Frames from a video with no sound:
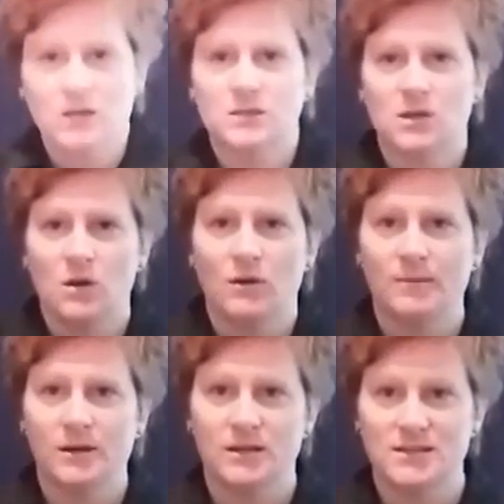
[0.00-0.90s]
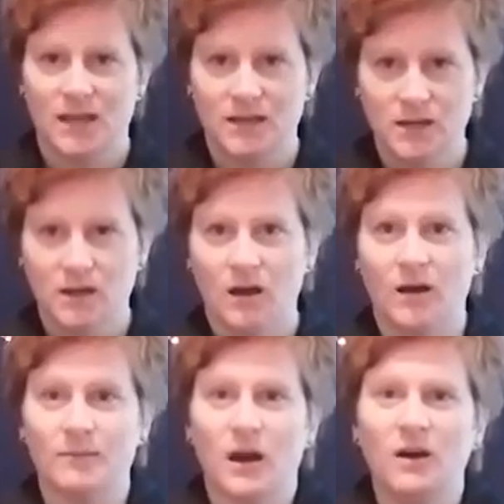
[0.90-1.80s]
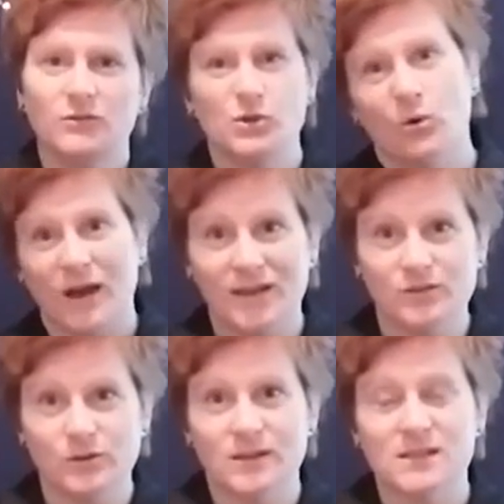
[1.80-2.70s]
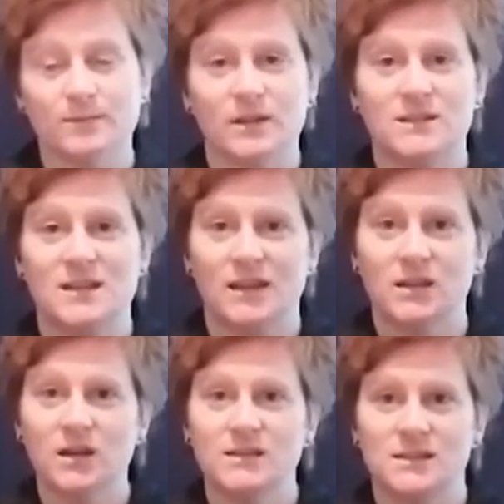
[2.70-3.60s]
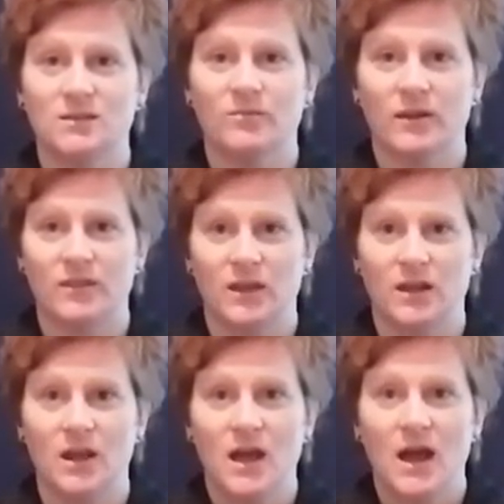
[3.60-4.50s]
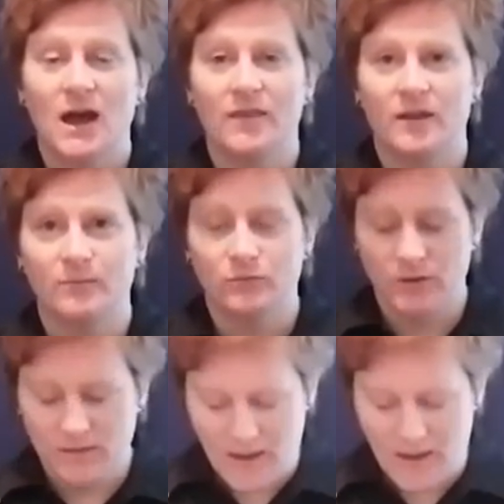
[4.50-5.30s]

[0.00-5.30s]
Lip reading: so I'm going to take I can't talk and do it, so I'm going to take a nice deep breath in and then breathe